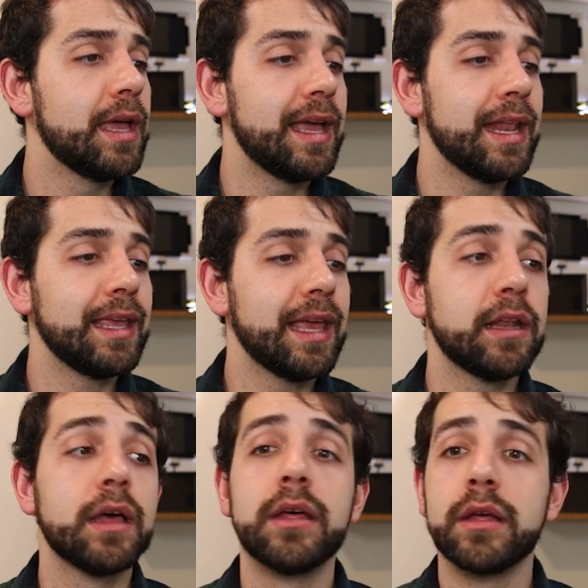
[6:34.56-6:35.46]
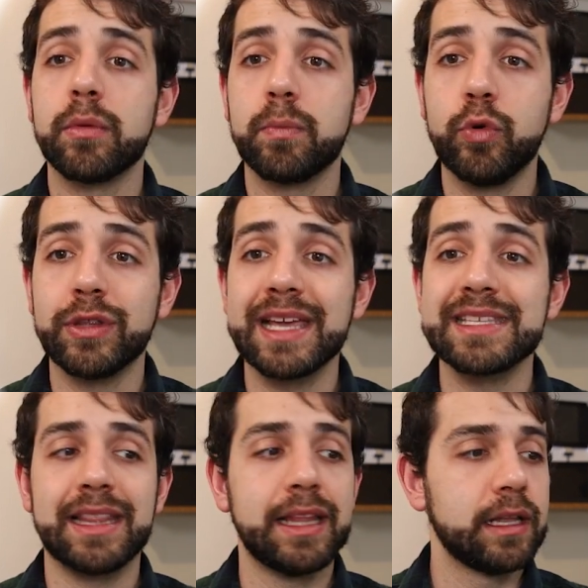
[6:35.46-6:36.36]
and I can put
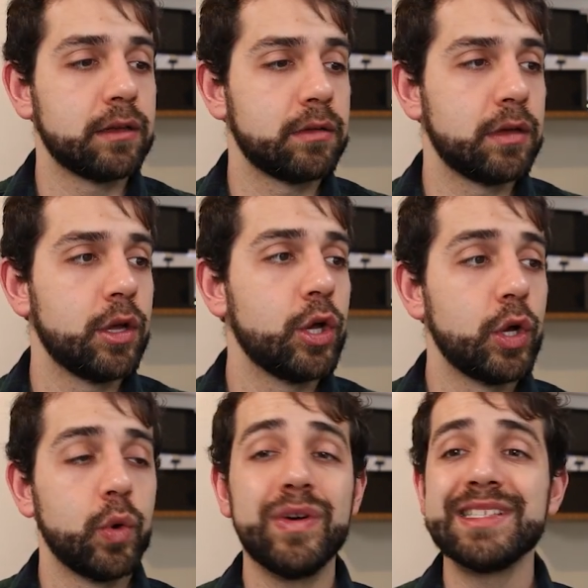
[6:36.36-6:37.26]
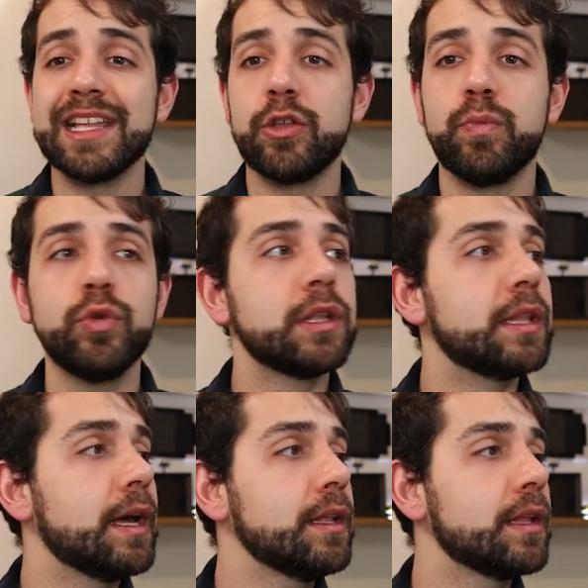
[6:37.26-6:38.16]
as a done. Once that you
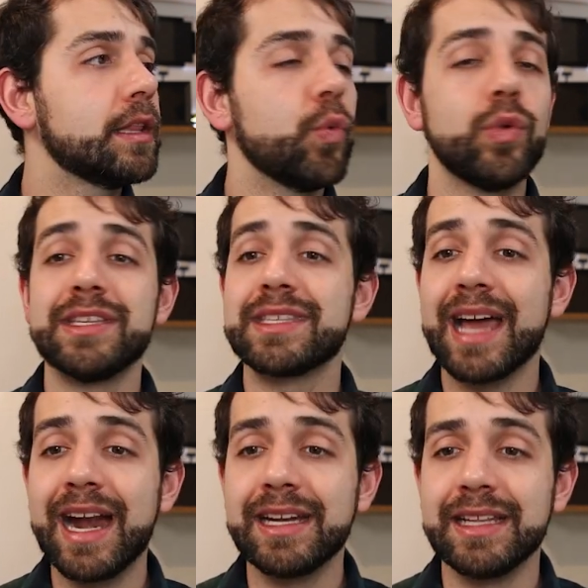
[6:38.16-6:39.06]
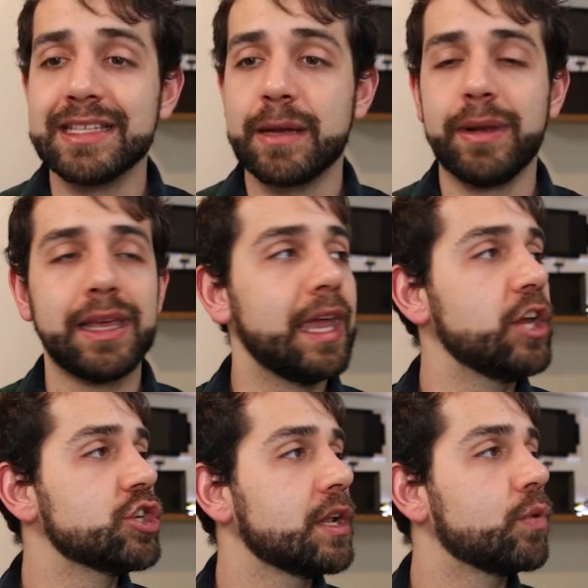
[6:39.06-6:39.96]
put done, they will start this
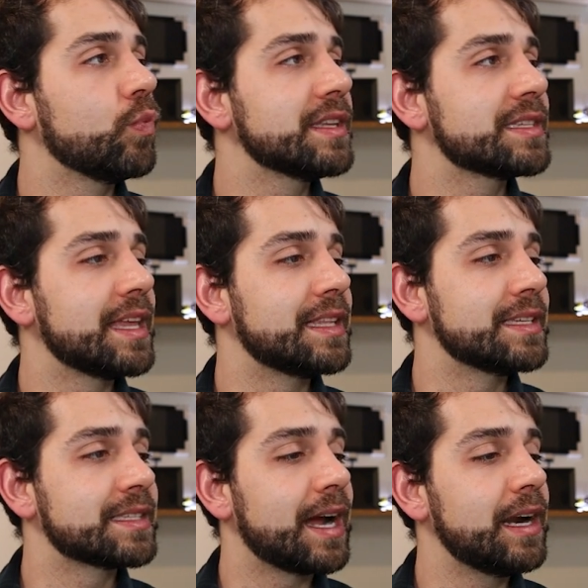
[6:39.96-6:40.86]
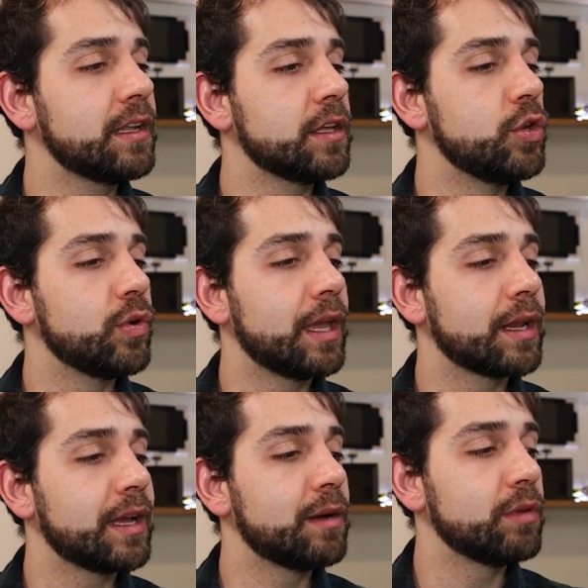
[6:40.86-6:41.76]
application, and once that is start, you
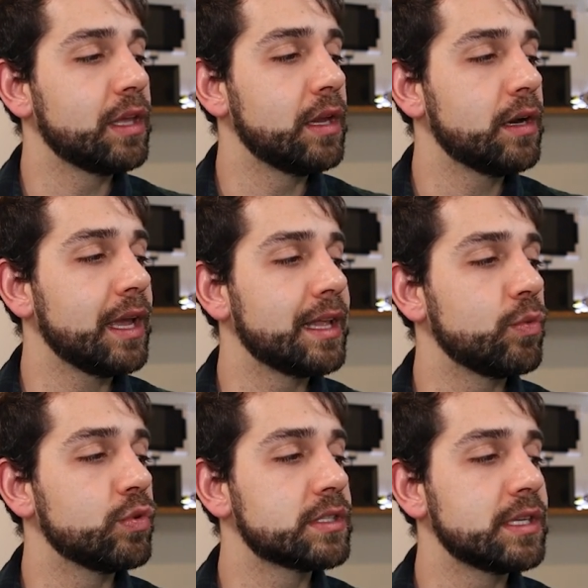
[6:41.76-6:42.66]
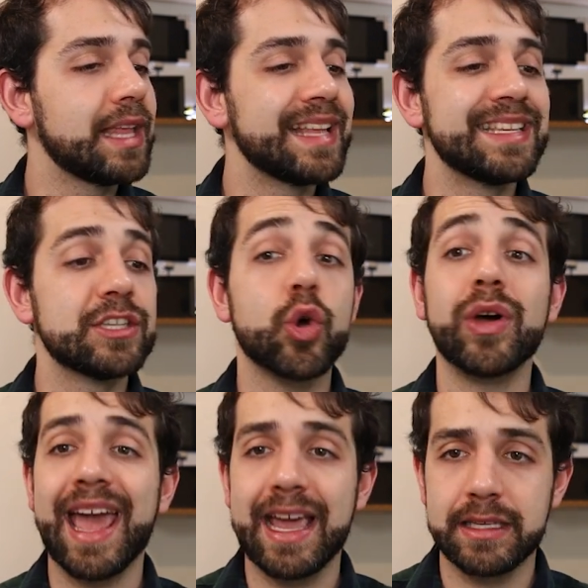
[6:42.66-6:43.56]
can come here and you will see that it's
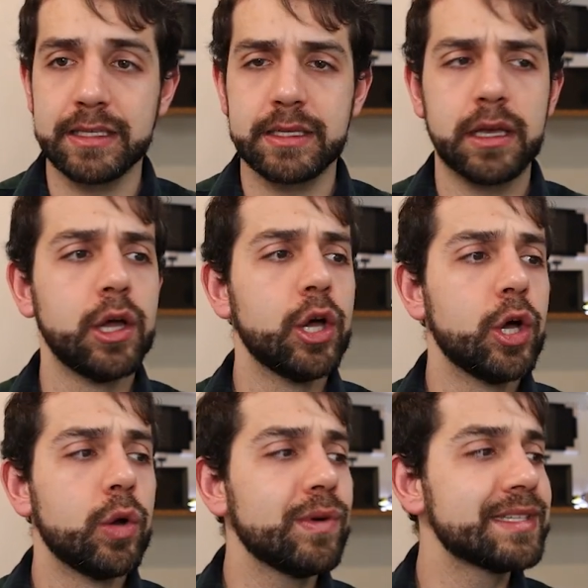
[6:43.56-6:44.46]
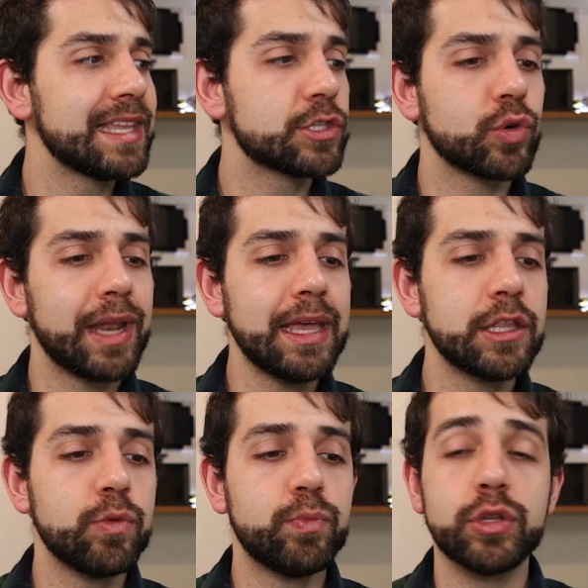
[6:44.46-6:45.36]
connected. Once that's
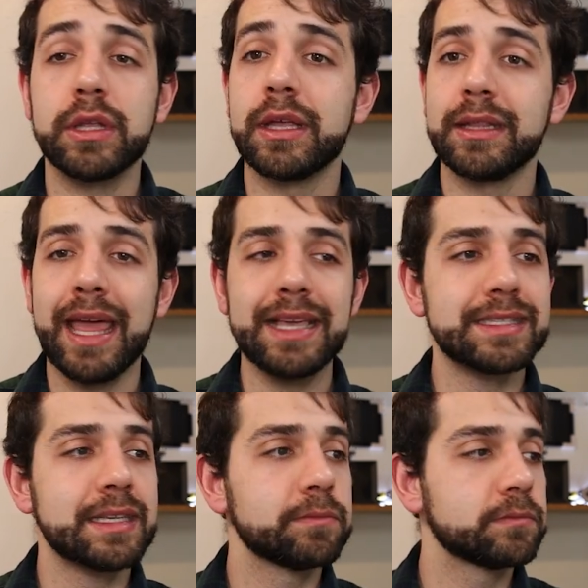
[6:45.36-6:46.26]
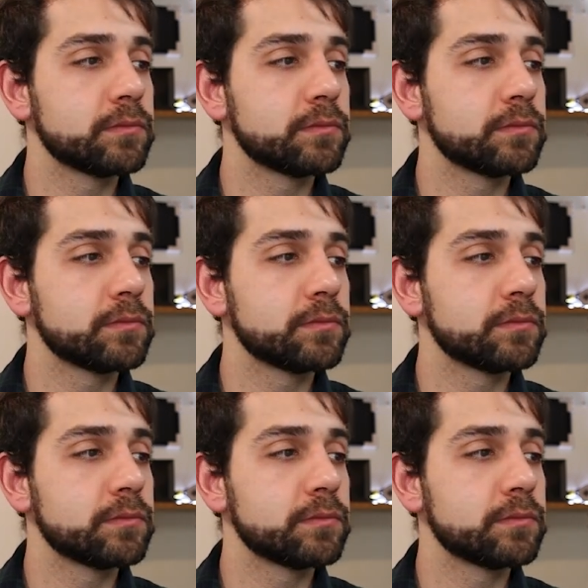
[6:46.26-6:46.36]
connected, you put next,